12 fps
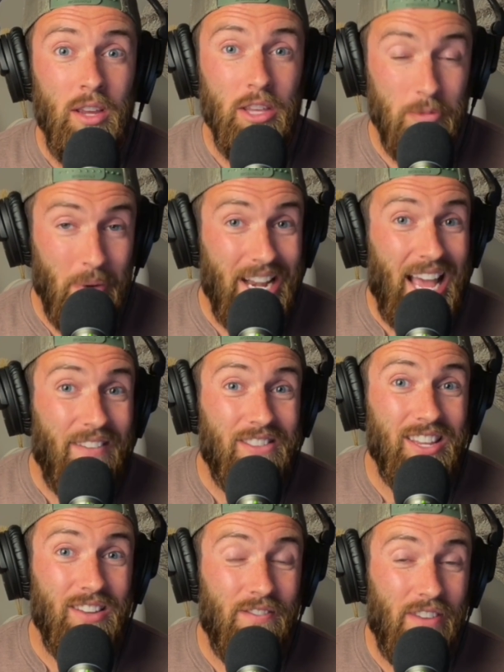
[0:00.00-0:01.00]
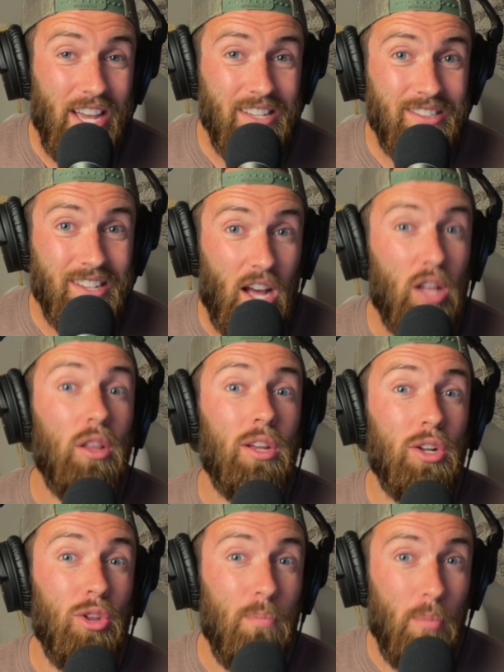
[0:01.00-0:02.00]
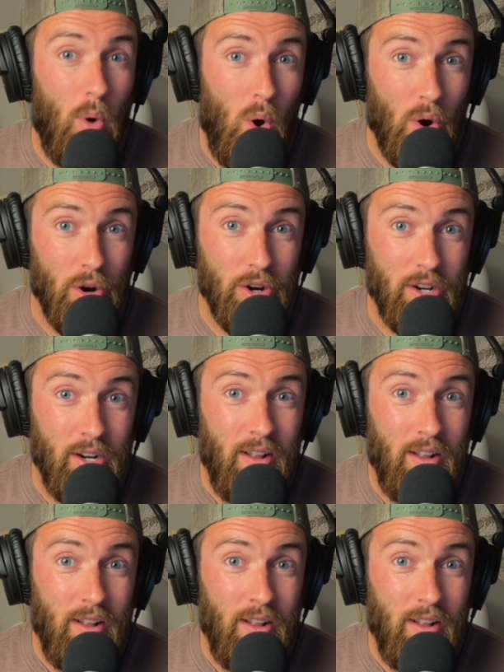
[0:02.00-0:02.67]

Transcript: you might have to invest a little more